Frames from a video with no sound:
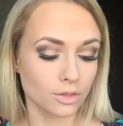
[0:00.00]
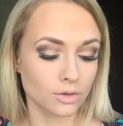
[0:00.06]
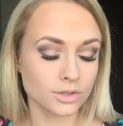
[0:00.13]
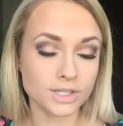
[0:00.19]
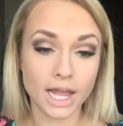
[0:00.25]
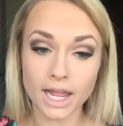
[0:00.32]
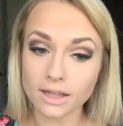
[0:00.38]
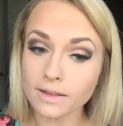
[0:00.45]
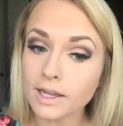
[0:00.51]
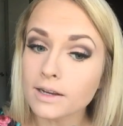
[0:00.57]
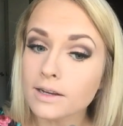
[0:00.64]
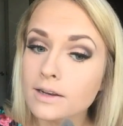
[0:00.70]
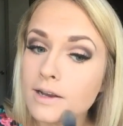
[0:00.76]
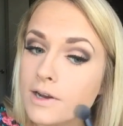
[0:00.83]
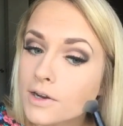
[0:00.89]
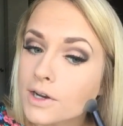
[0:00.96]
those
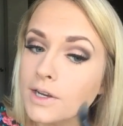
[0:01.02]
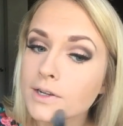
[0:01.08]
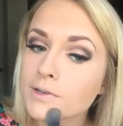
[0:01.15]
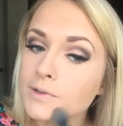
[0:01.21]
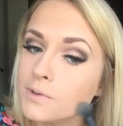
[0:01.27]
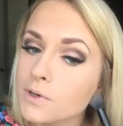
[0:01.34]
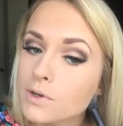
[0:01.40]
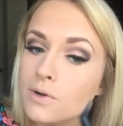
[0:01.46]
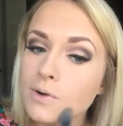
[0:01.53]
highlighted areas real